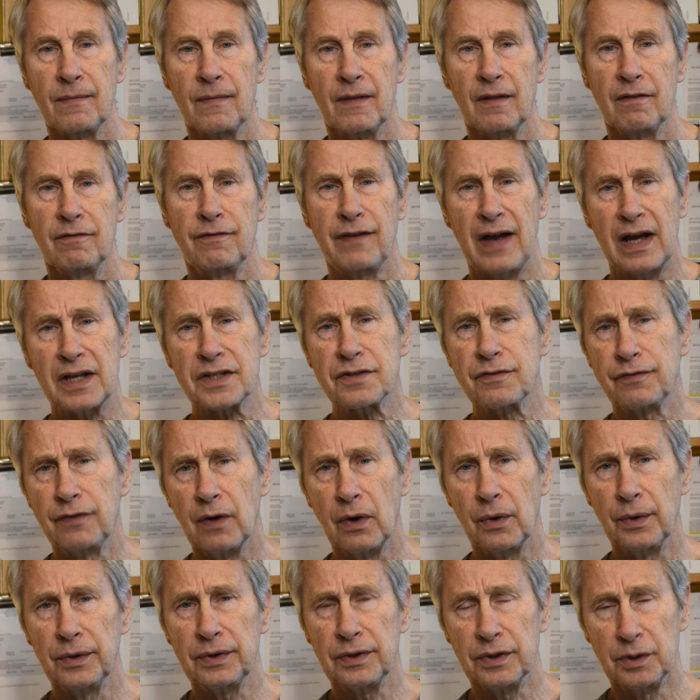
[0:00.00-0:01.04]
Fast
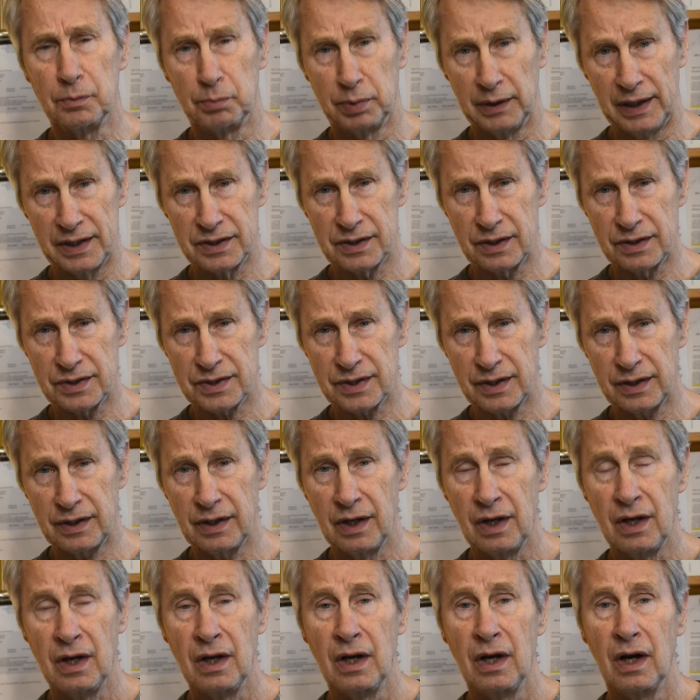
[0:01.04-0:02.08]
forward to the presidency
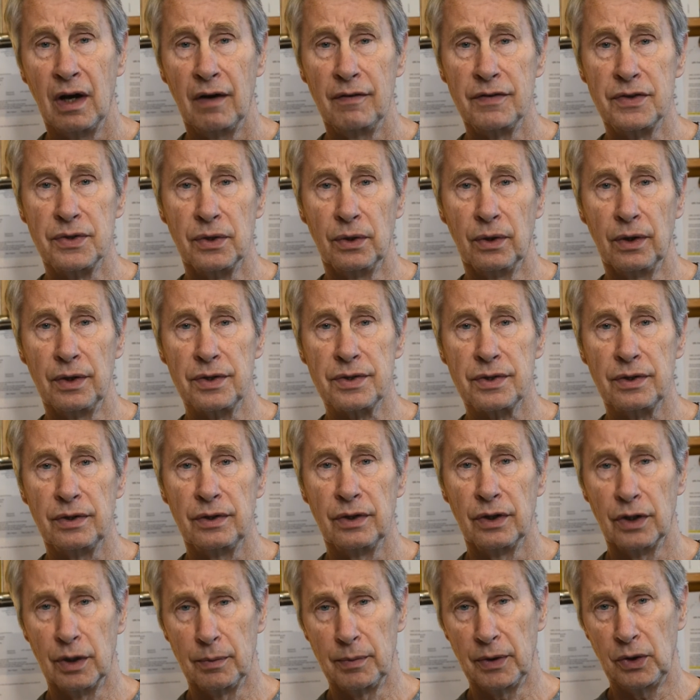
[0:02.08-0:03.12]
of George
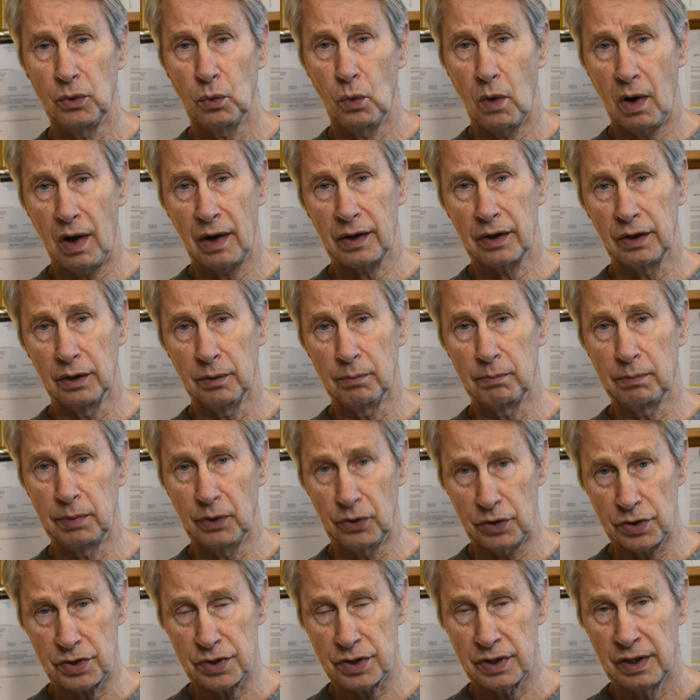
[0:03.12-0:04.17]
Herbert Walker
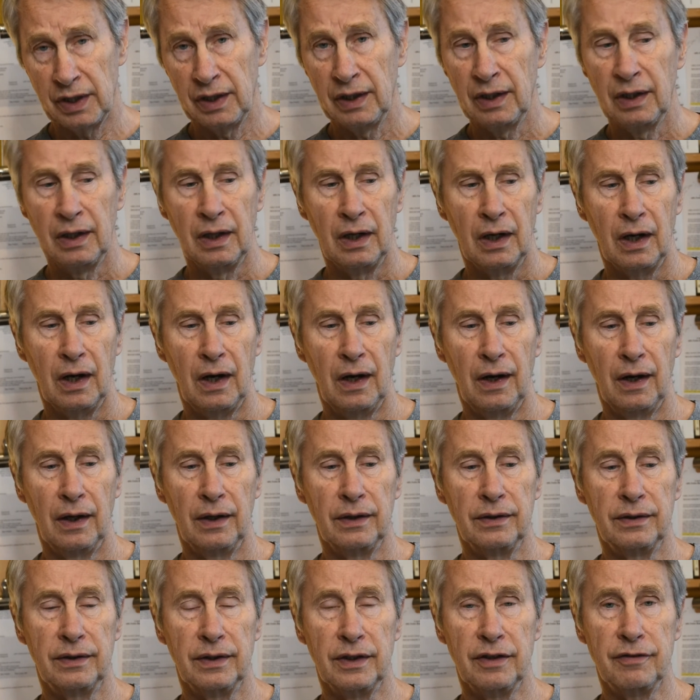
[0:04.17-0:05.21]
Bush,
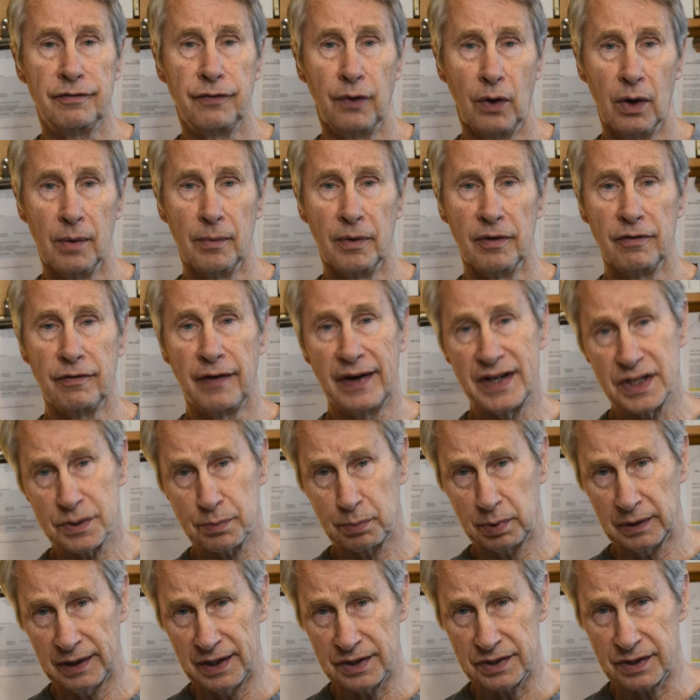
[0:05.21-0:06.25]
the former vice
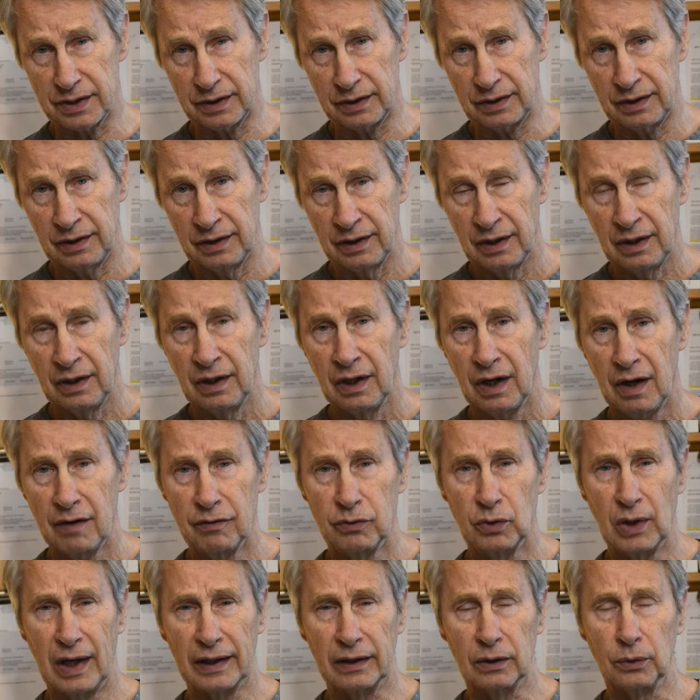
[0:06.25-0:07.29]
president of
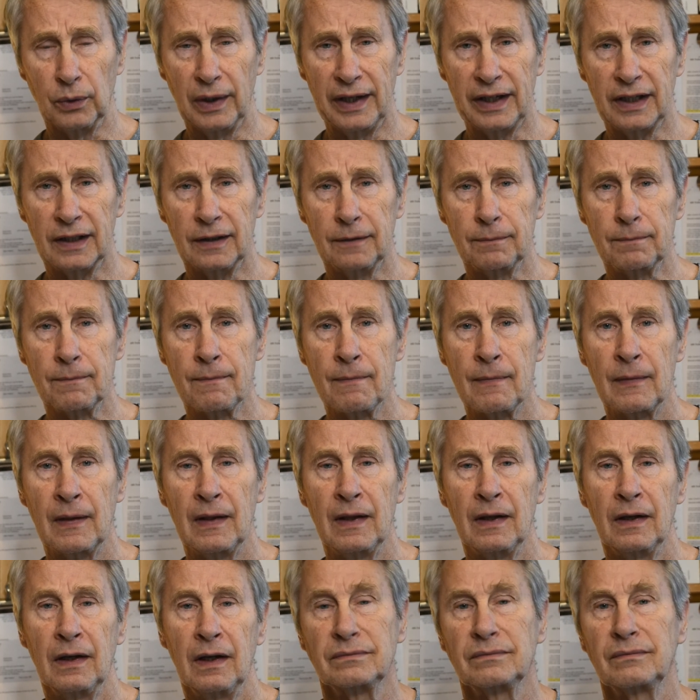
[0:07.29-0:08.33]
Ronald Reagan.
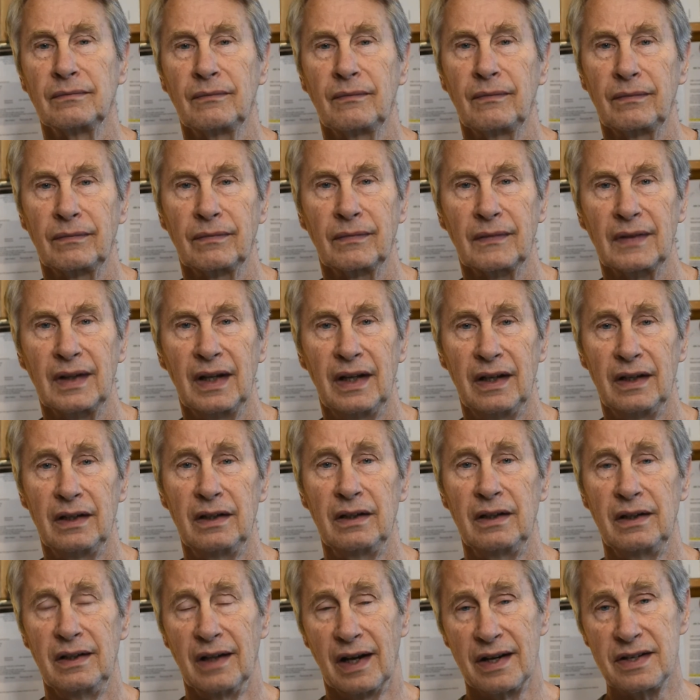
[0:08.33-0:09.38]

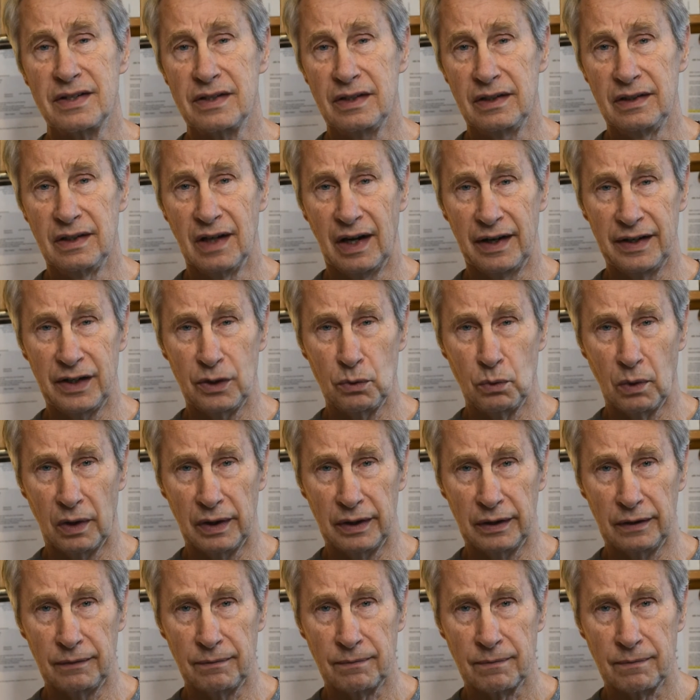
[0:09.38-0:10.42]
In 1991,